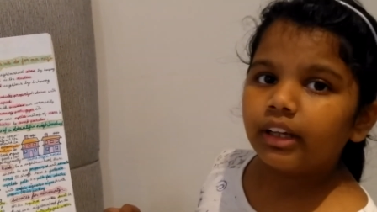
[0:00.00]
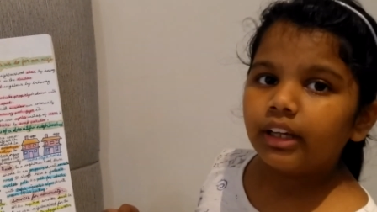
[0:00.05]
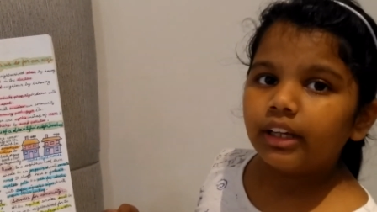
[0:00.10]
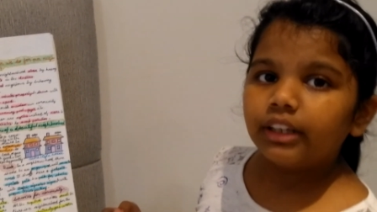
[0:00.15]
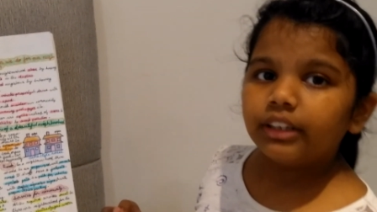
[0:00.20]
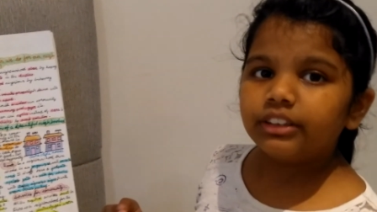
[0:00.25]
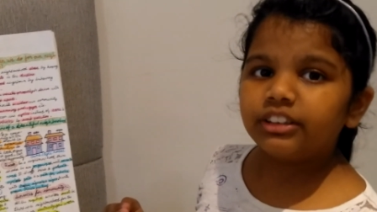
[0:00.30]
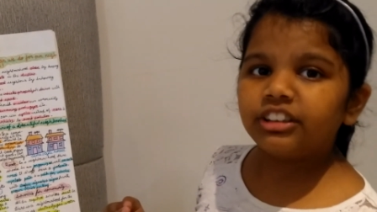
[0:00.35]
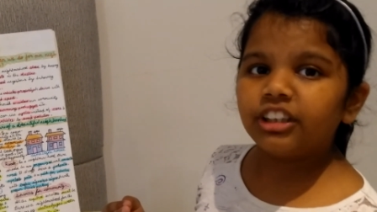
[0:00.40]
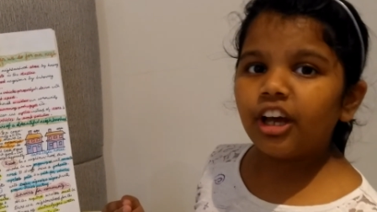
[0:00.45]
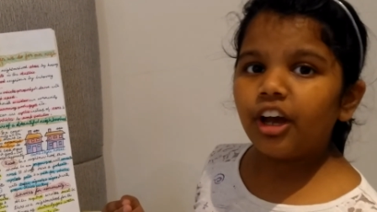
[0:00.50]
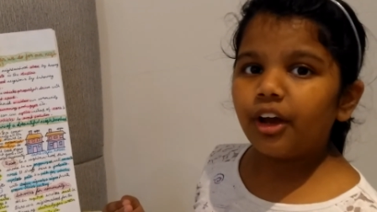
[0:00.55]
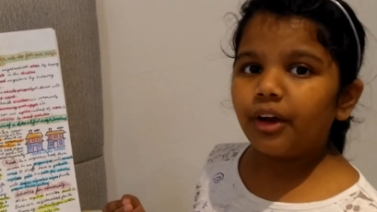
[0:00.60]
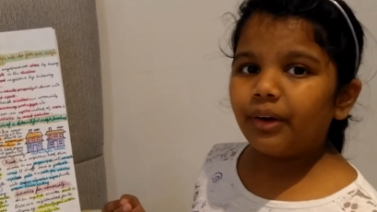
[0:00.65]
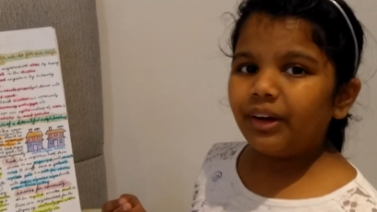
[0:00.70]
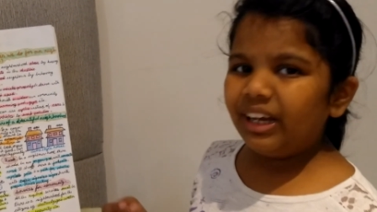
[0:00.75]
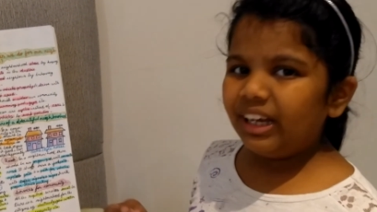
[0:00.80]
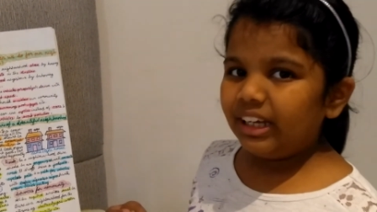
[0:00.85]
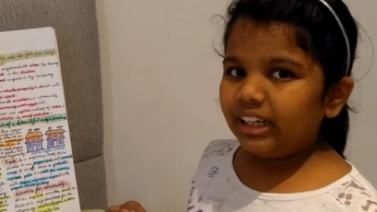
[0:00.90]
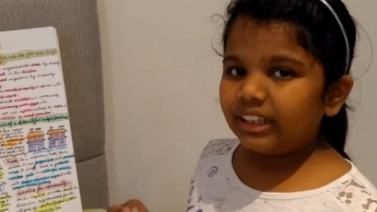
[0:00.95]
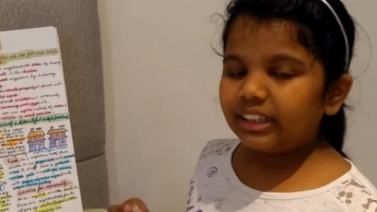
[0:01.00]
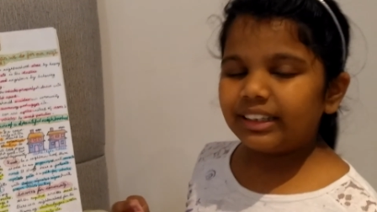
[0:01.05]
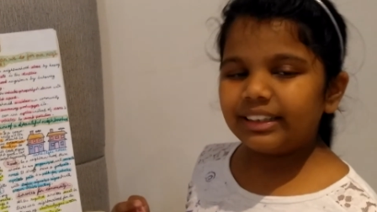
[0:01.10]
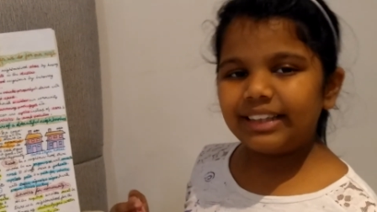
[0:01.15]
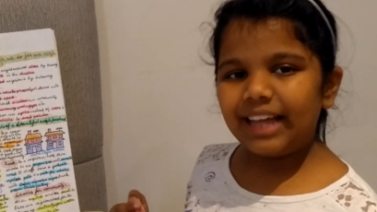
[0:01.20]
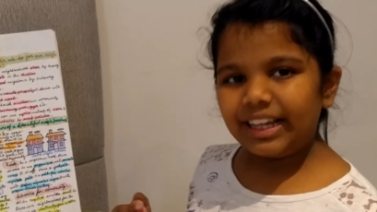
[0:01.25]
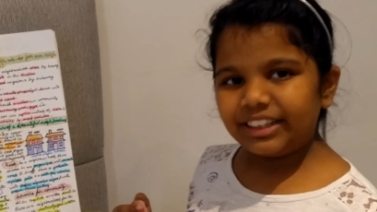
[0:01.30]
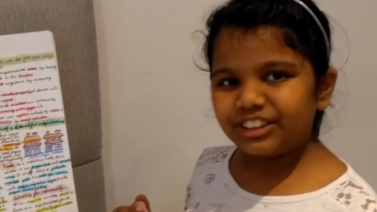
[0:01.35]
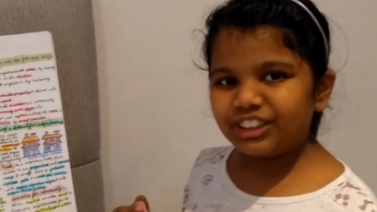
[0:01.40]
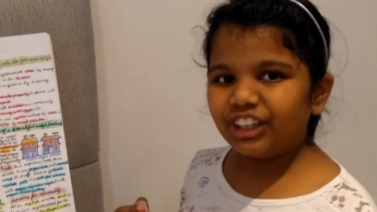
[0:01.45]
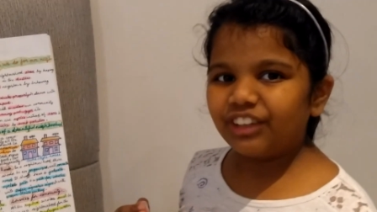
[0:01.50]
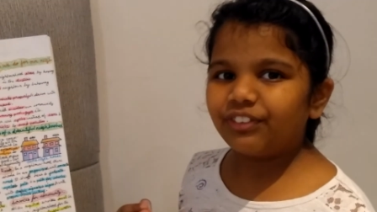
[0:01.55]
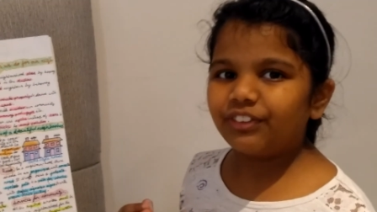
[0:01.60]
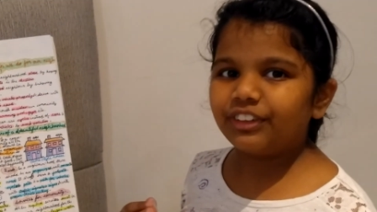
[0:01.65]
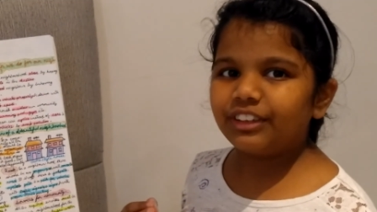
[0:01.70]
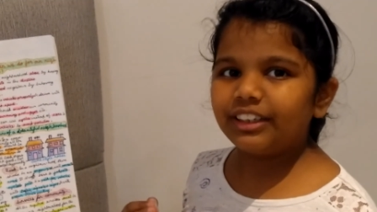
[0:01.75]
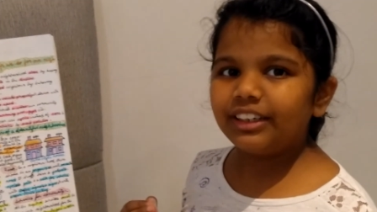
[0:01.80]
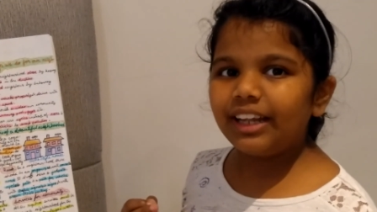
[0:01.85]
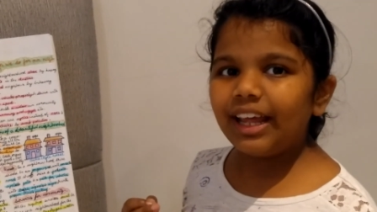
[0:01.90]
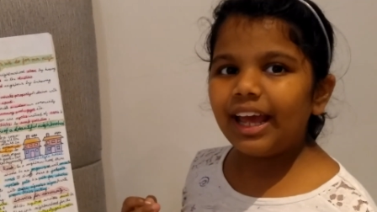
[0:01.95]
So that's all for
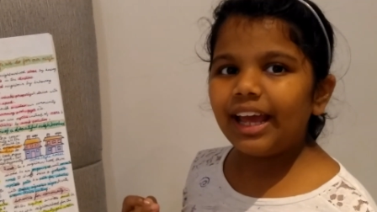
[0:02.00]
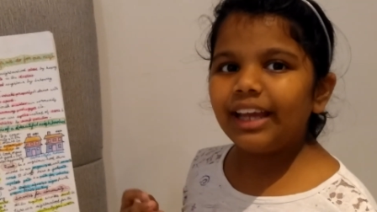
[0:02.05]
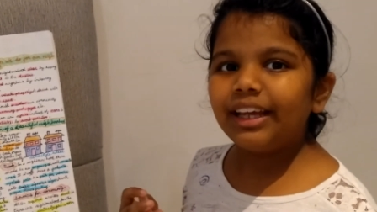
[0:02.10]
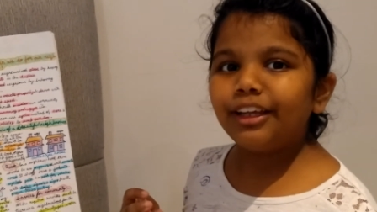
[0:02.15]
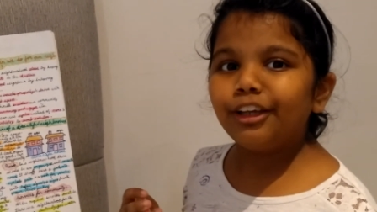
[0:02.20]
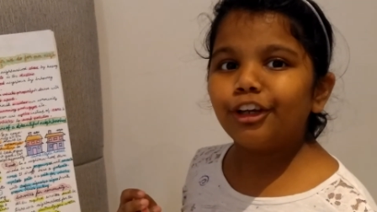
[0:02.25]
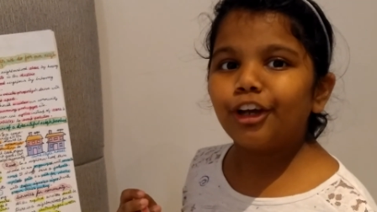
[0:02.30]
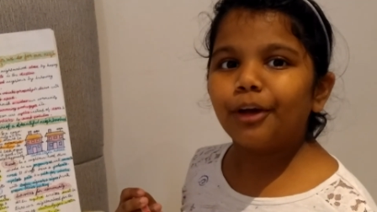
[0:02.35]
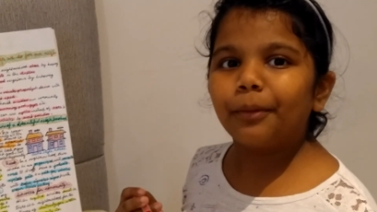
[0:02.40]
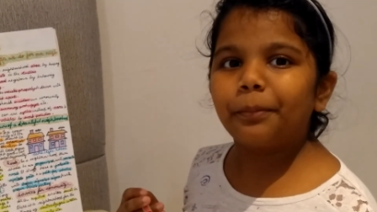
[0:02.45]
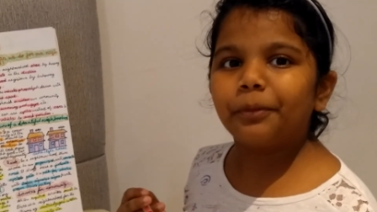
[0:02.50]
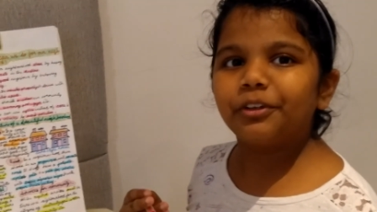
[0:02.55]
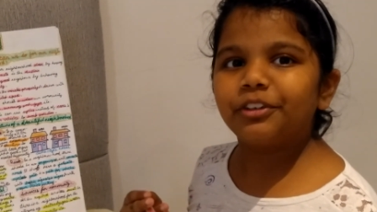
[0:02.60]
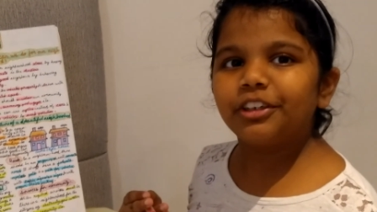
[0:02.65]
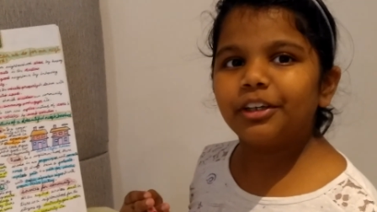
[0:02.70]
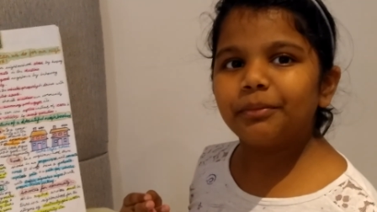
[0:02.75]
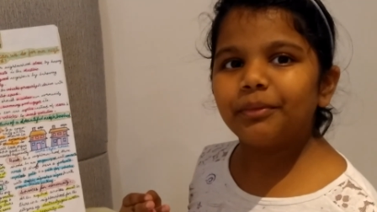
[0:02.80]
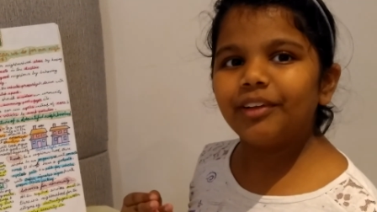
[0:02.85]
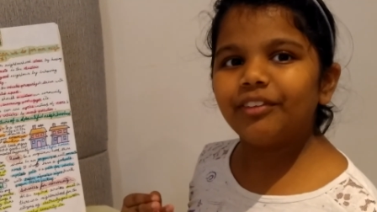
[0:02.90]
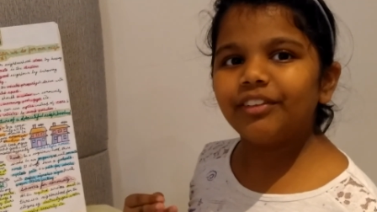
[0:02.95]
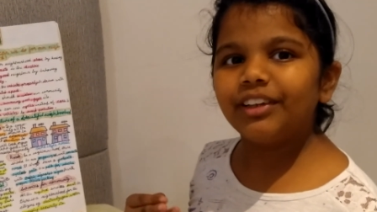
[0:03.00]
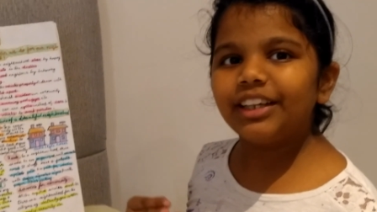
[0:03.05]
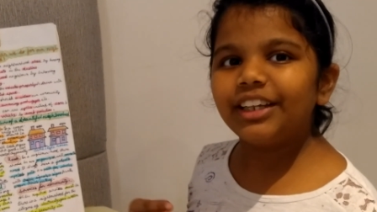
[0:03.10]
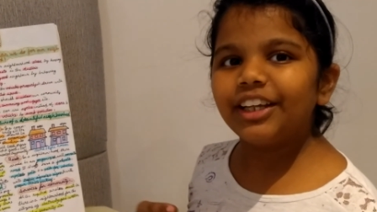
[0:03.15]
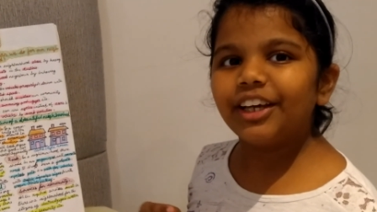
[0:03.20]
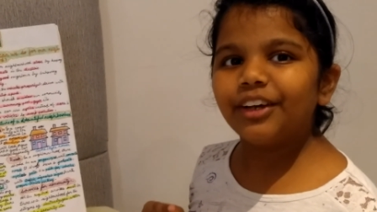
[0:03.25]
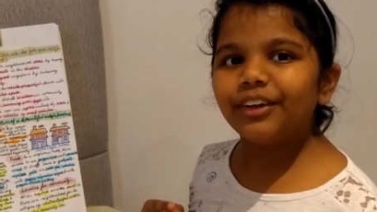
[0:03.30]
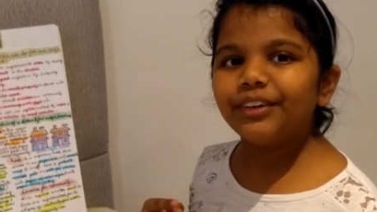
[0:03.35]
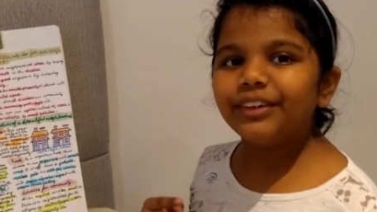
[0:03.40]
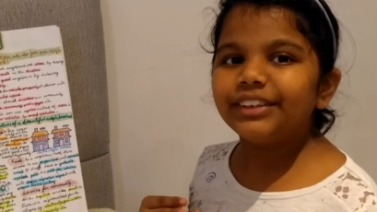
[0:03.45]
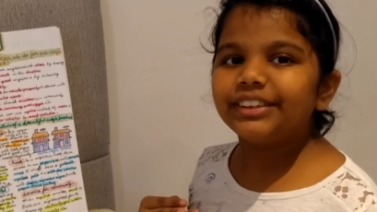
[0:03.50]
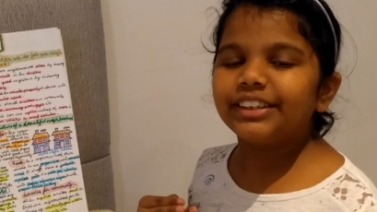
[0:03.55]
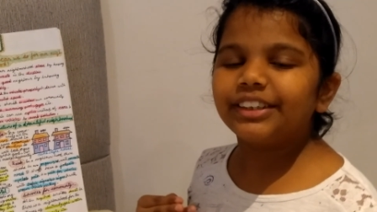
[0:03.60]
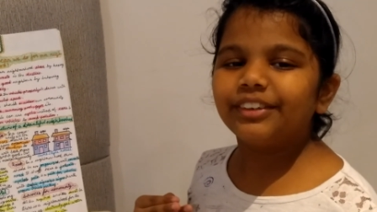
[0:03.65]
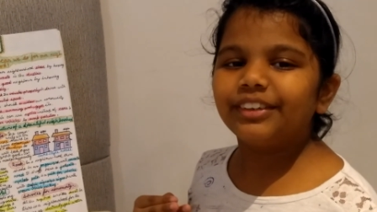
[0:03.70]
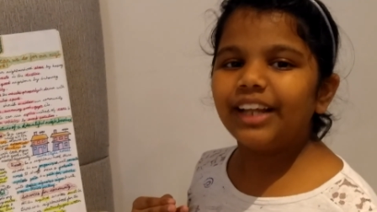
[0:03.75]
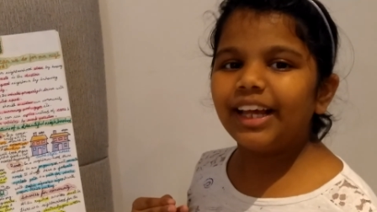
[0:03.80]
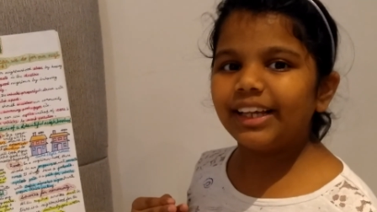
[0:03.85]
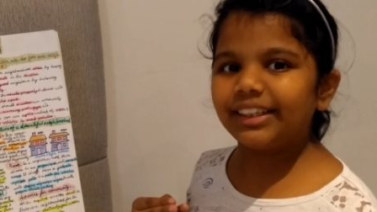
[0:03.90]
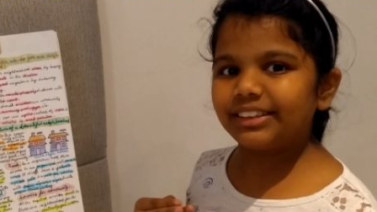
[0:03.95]
today. Hope you enjoyed my video. See you
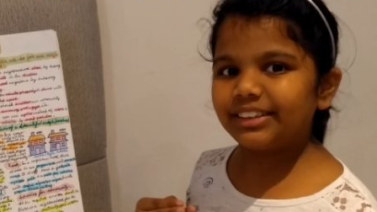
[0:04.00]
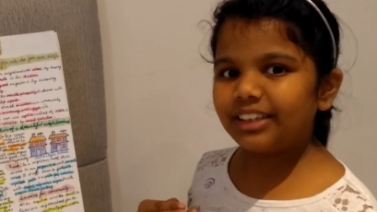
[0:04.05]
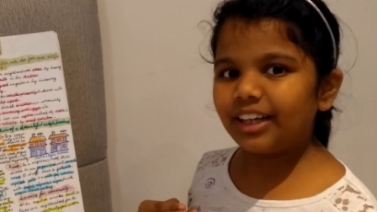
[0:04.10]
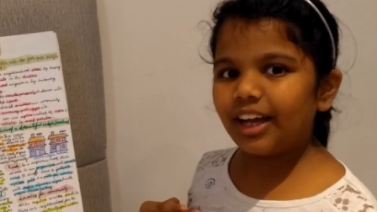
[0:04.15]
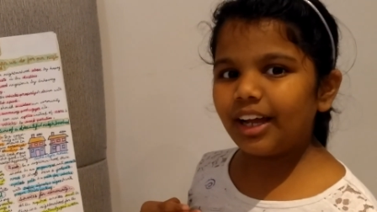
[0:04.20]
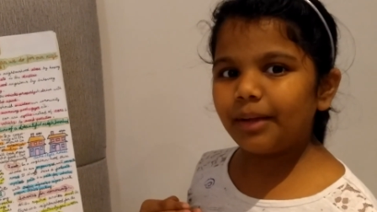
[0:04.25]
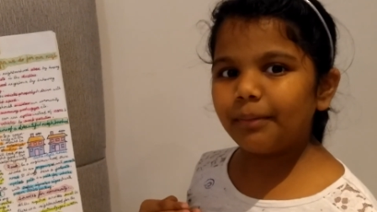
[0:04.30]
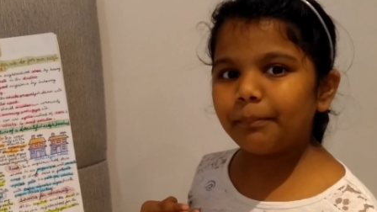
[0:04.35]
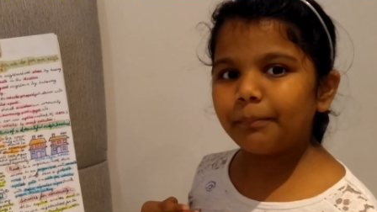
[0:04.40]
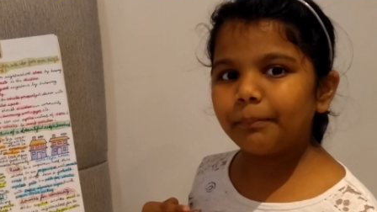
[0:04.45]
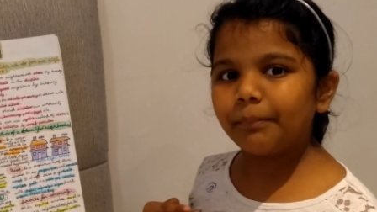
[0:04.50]
next time.